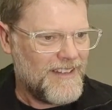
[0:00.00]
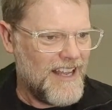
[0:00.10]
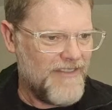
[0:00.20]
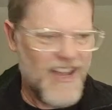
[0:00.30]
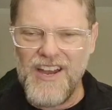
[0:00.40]

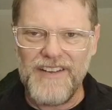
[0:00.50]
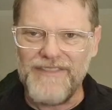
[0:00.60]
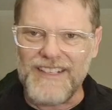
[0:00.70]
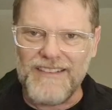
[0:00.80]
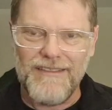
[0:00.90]
Never heard
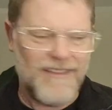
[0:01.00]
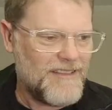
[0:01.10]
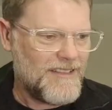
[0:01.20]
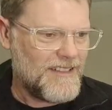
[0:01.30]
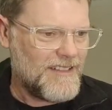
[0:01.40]
of it.
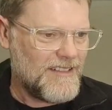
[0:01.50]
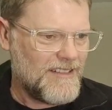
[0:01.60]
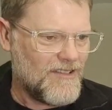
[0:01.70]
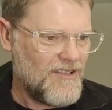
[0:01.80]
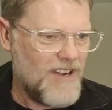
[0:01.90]

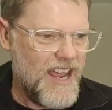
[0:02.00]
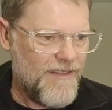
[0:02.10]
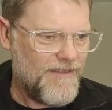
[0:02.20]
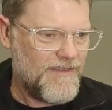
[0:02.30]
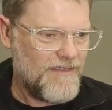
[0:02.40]
Or
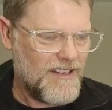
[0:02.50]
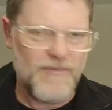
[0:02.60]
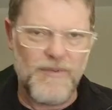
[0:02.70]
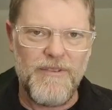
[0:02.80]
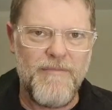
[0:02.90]
F. I was
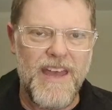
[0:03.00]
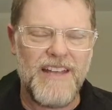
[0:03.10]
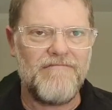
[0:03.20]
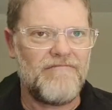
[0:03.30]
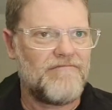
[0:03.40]
probably
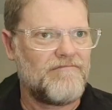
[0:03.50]
about